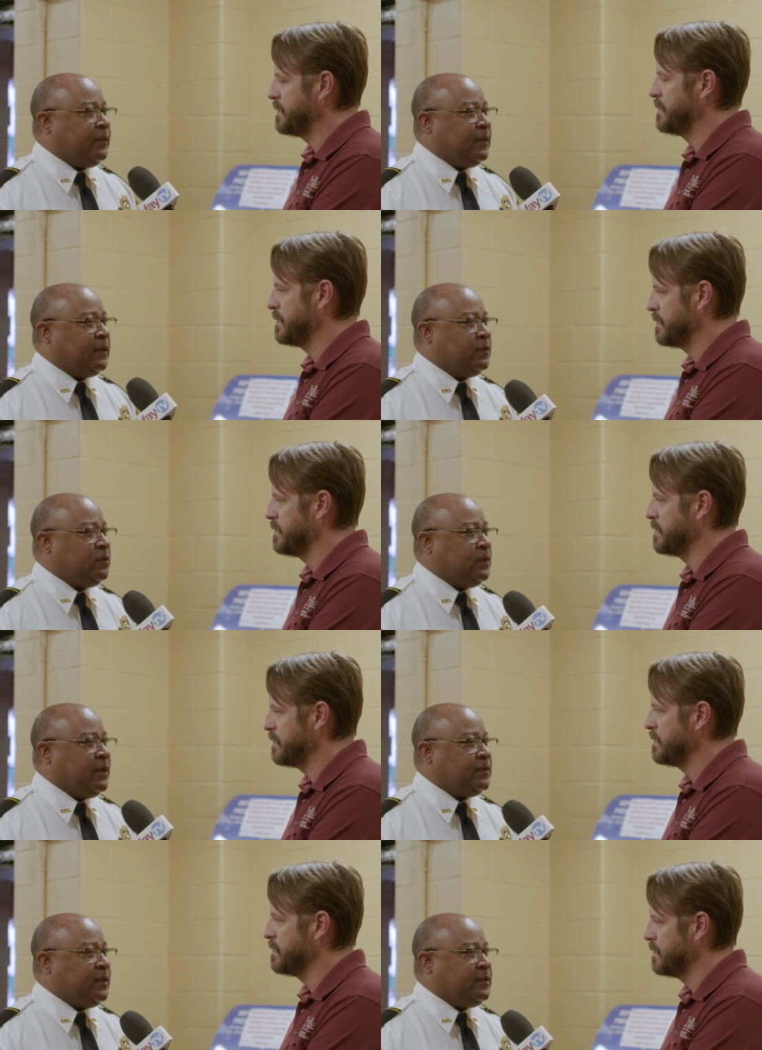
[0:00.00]
Speaker 1: I think in two
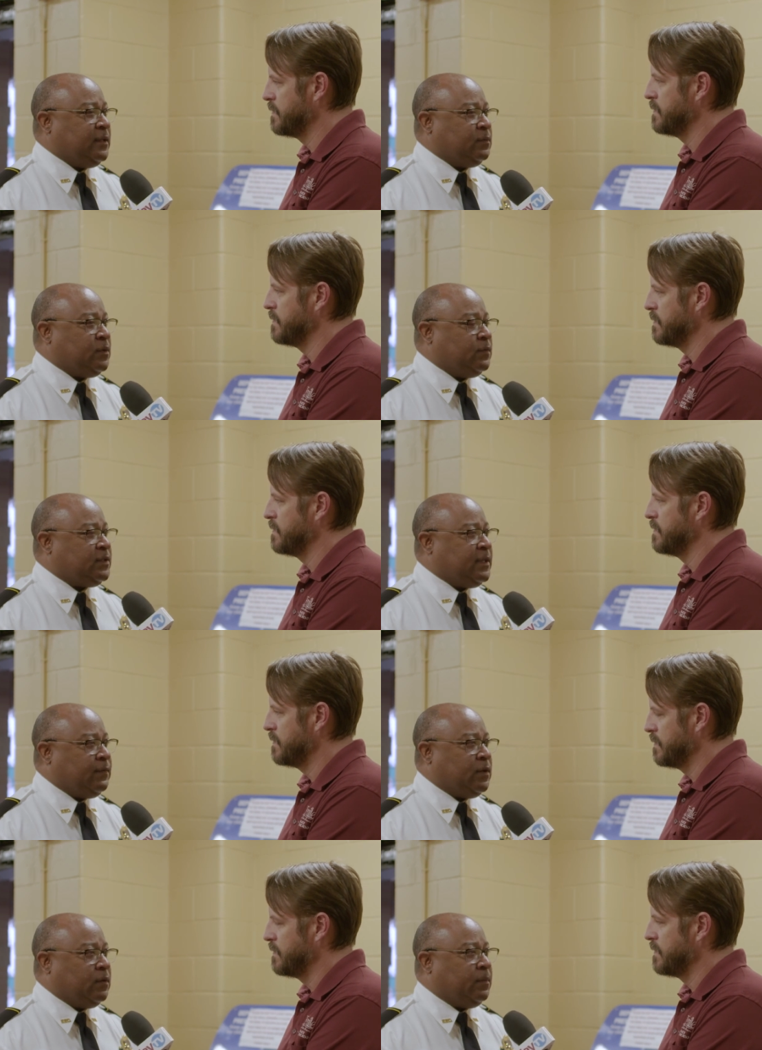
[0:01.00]
thousand eighteen was over
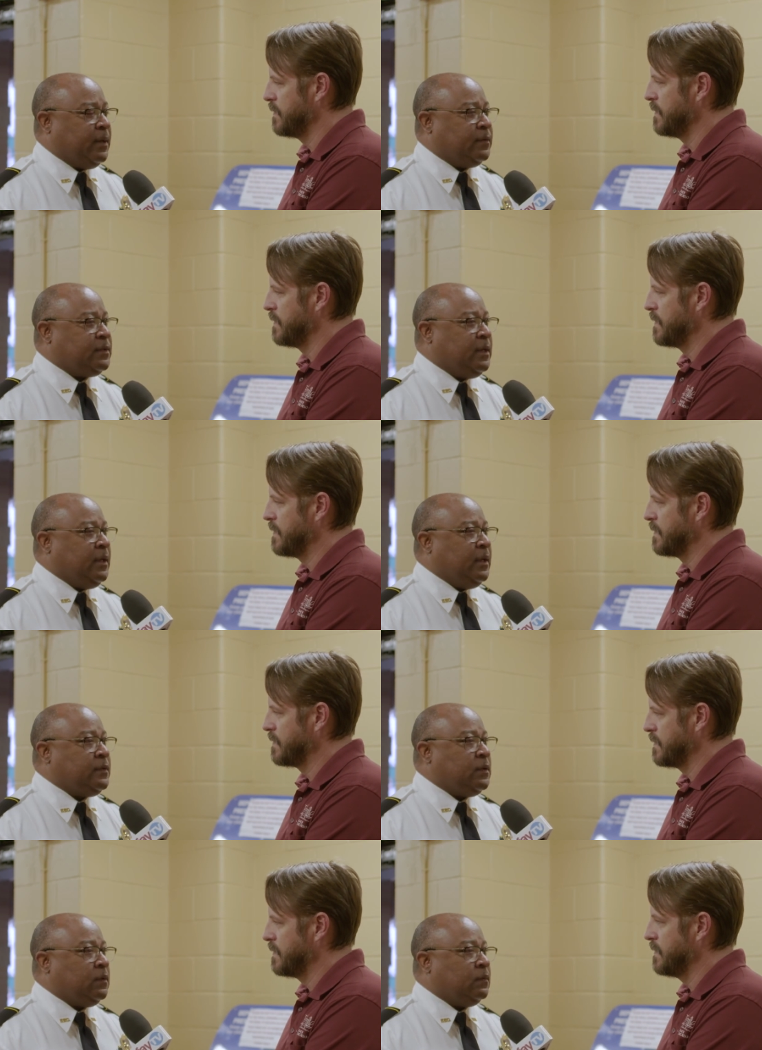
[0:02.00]
seven hundred pounds.
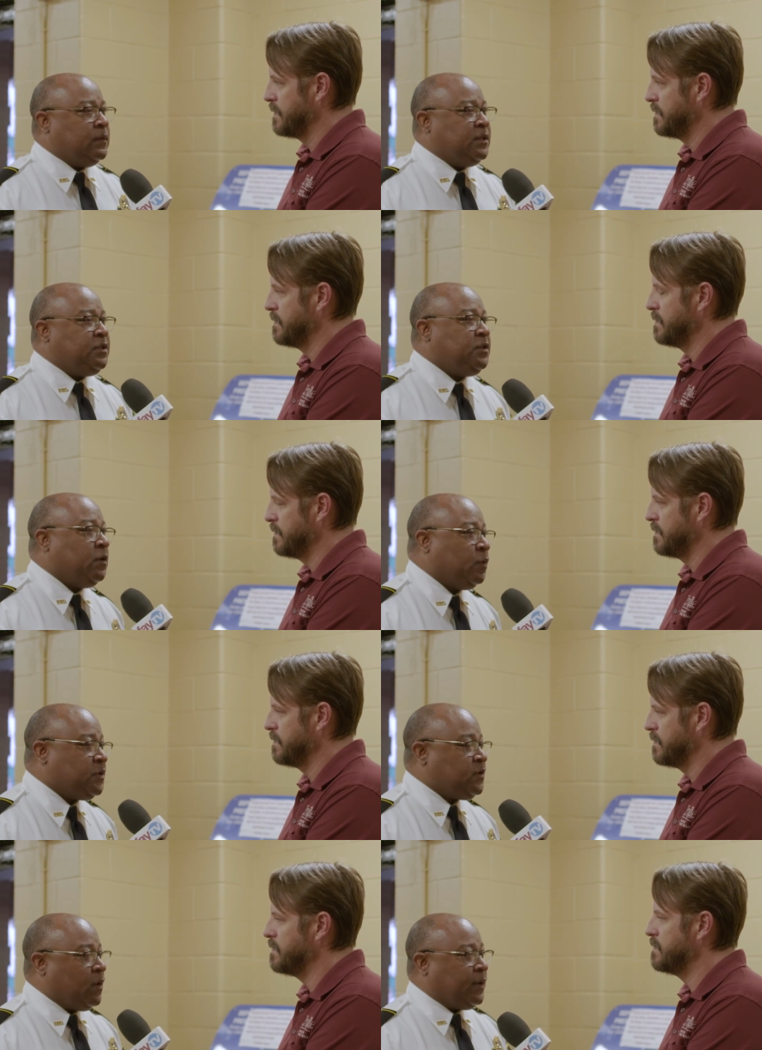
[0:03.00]
So this year, we're
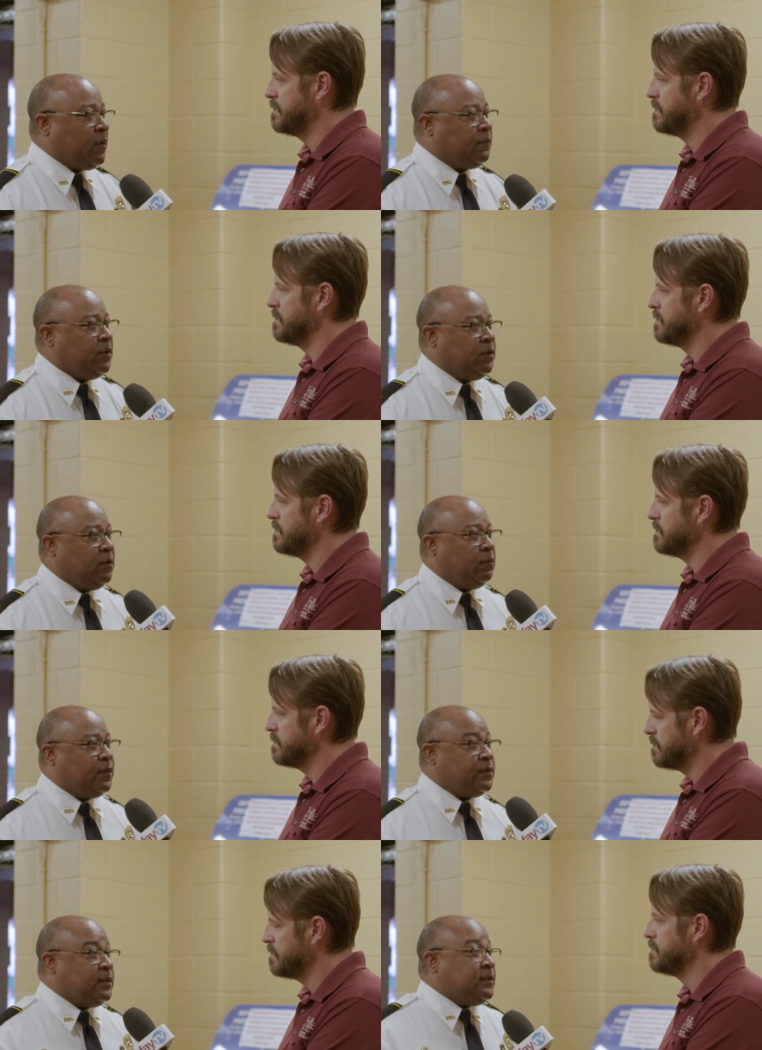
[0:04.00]
starting off the year
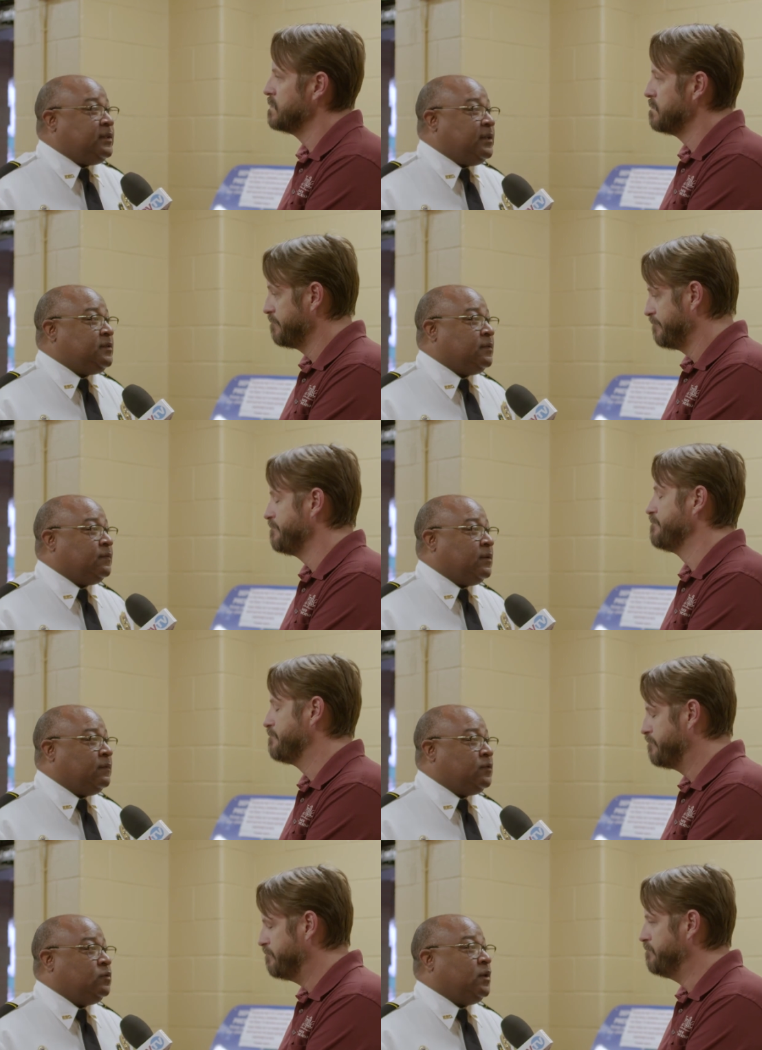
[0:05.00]
with a success of,
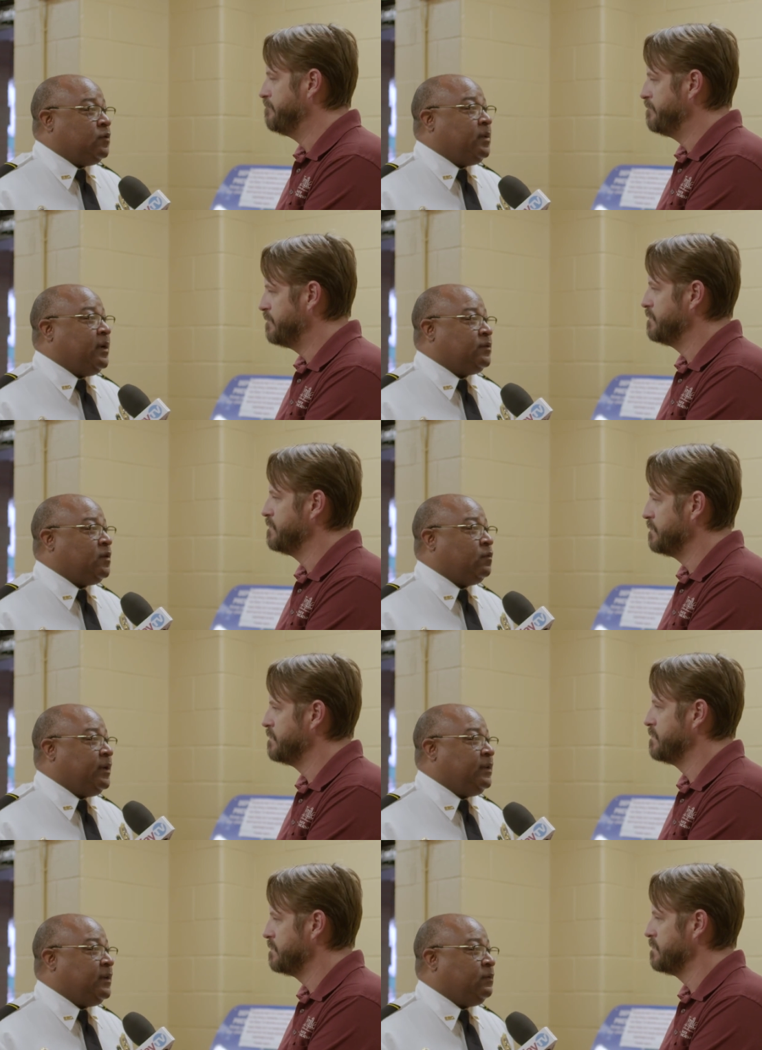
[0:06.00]
of two hundred pounds
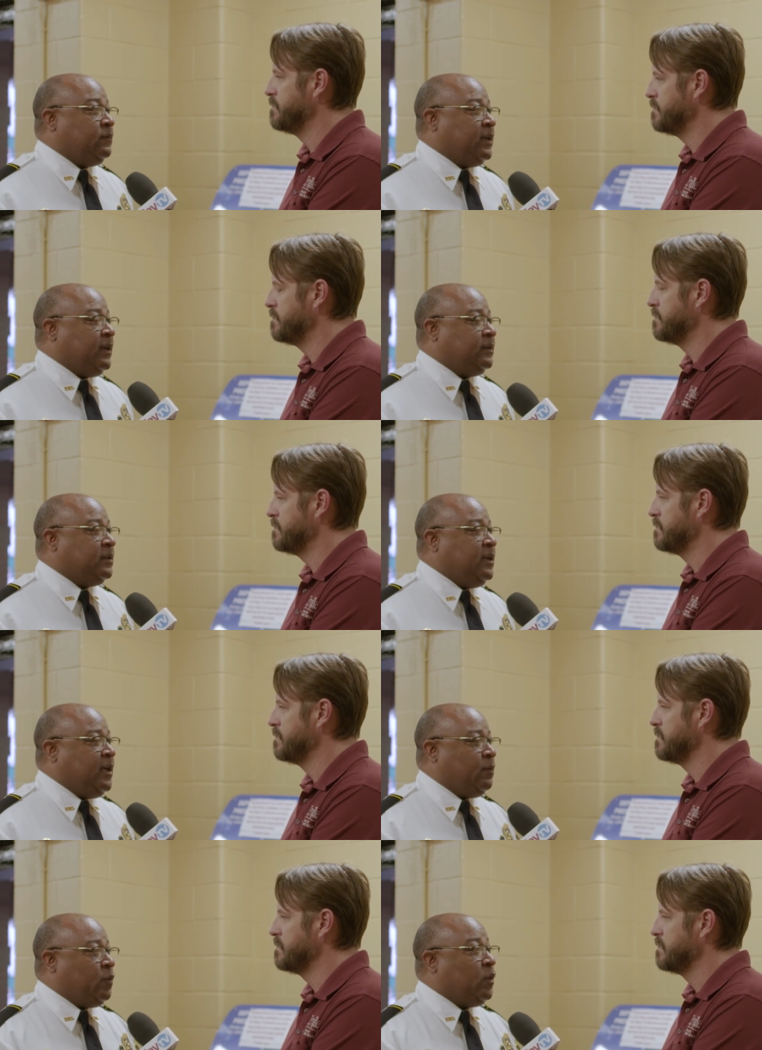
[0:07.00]
already that we've gained,
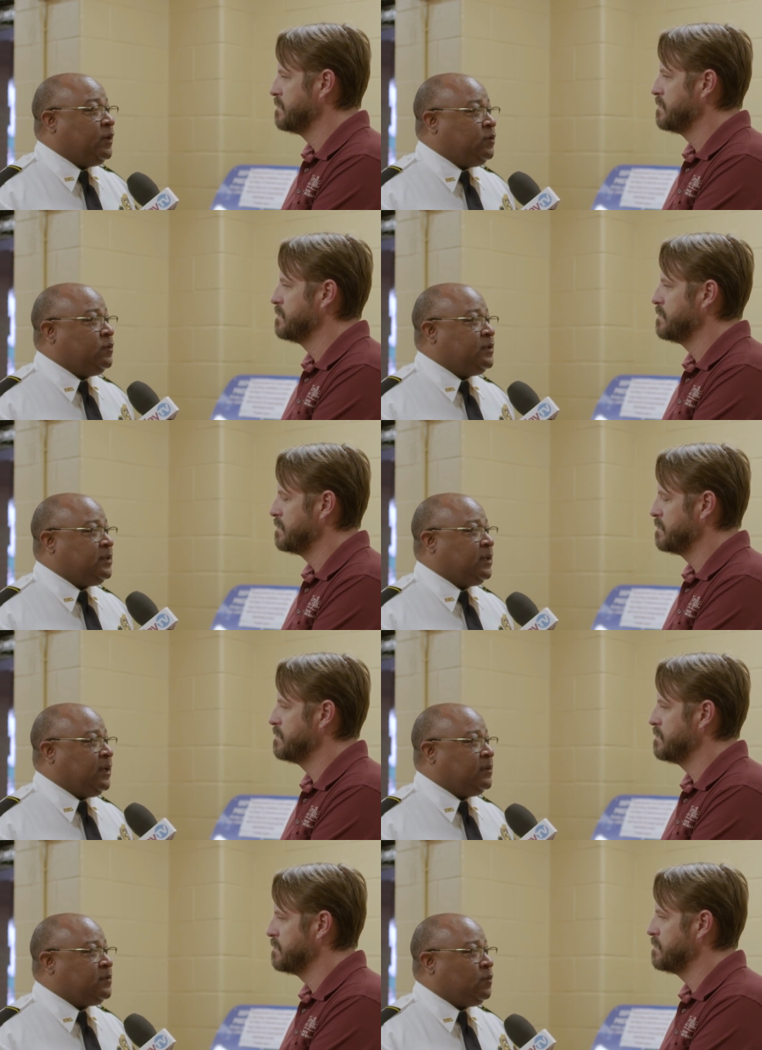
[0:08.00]
and we want to do this
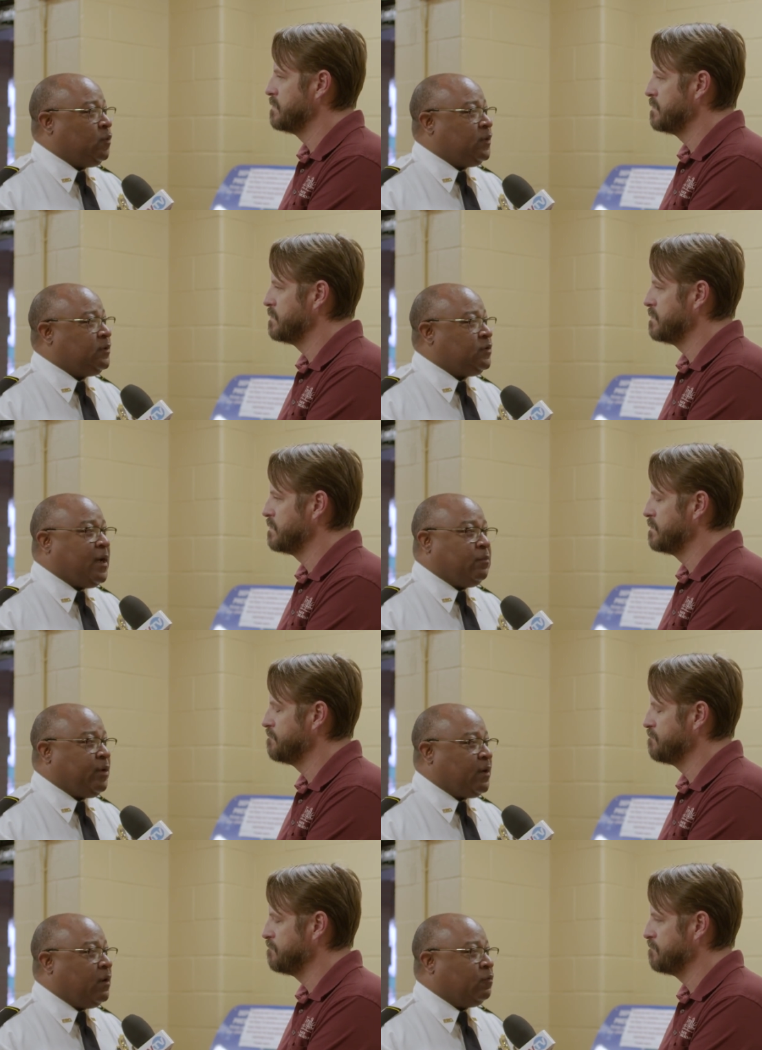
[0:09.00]
again. So we want to try to
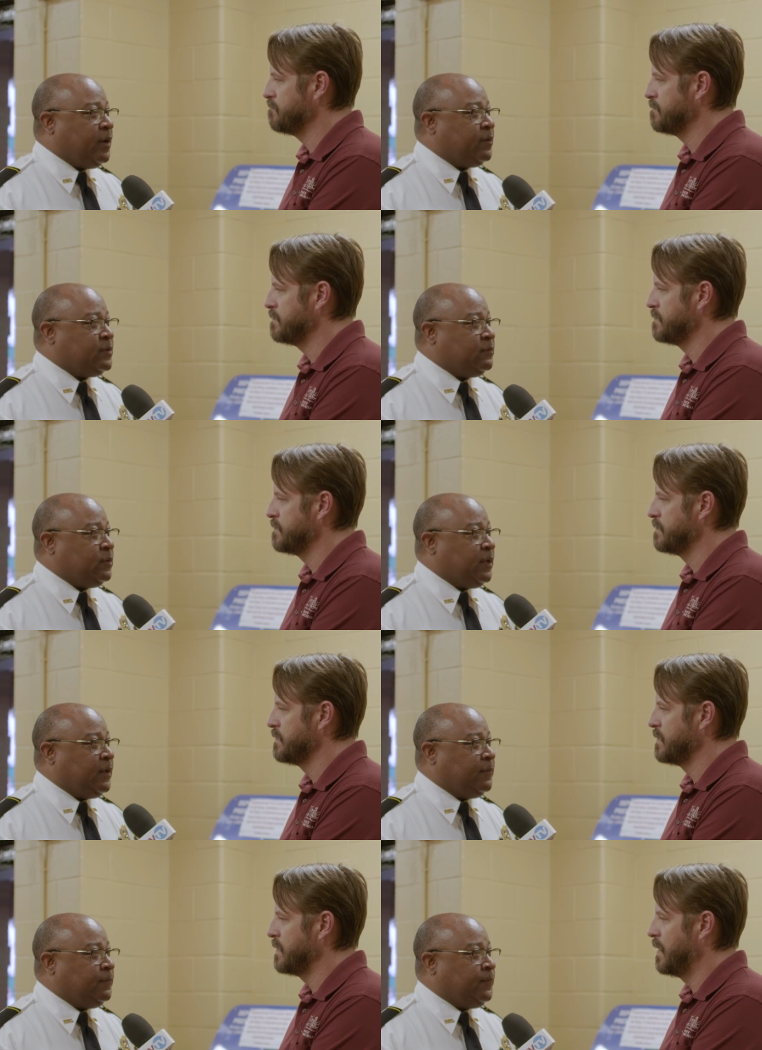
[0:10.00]
break all records if we can.